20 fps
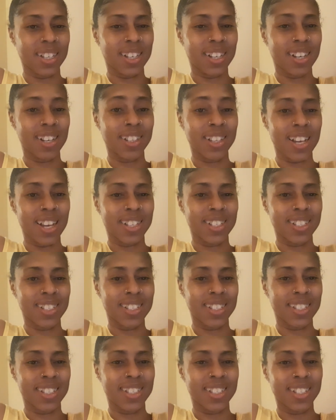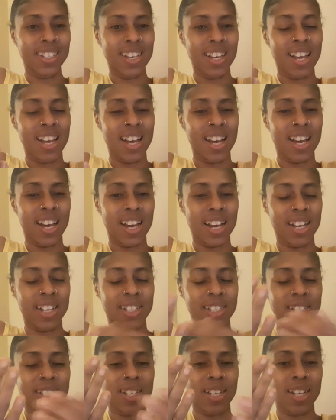unedited. And
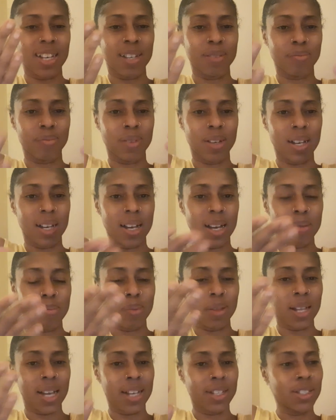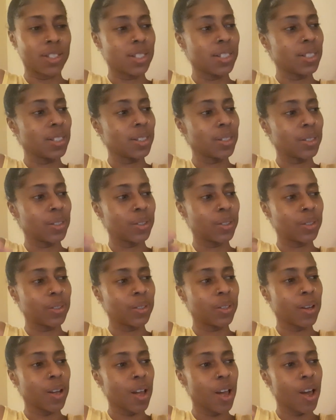I plan to
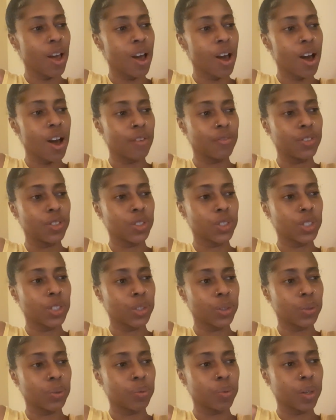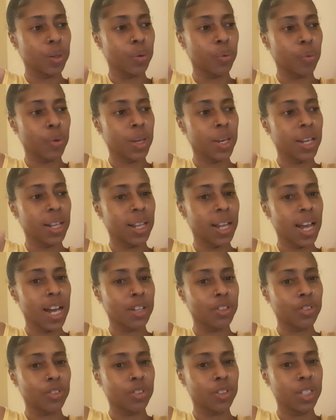have a show where we can
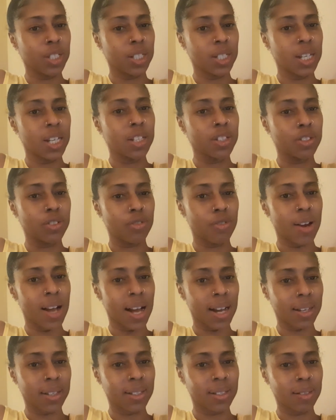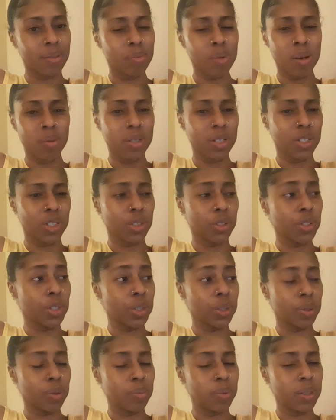actually interact, probably on
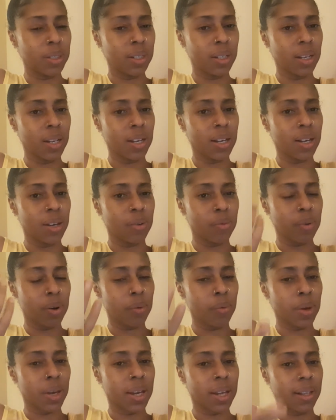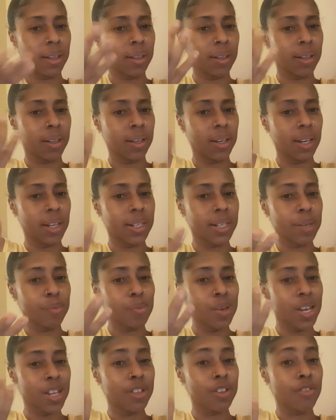YouTube, where it can be
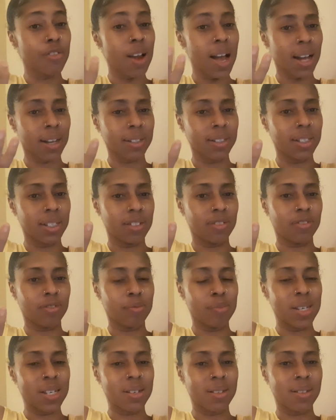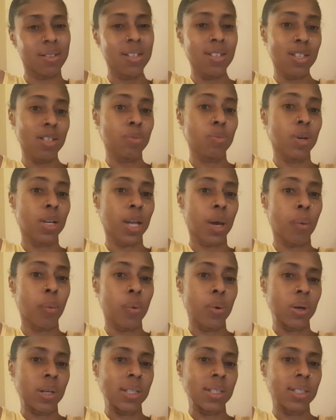interactive because this is what I
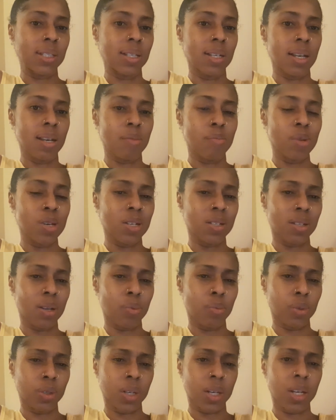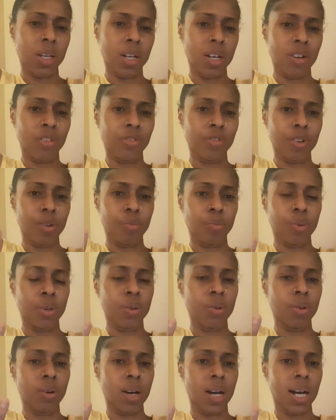want. Because I want to hear from
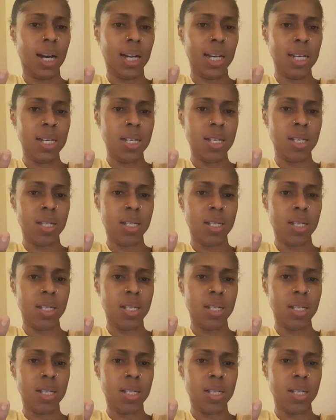you guys